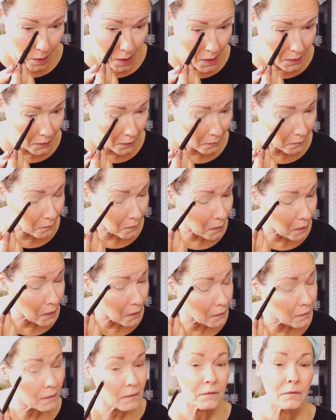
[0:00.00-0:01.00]
products
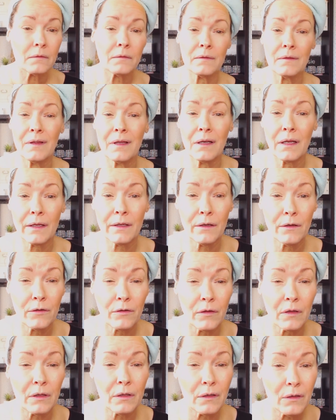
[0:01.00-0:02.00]
are that I
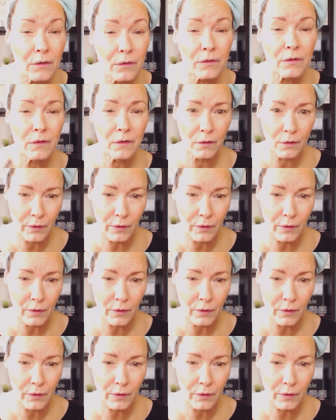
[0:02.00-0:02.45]
usually use.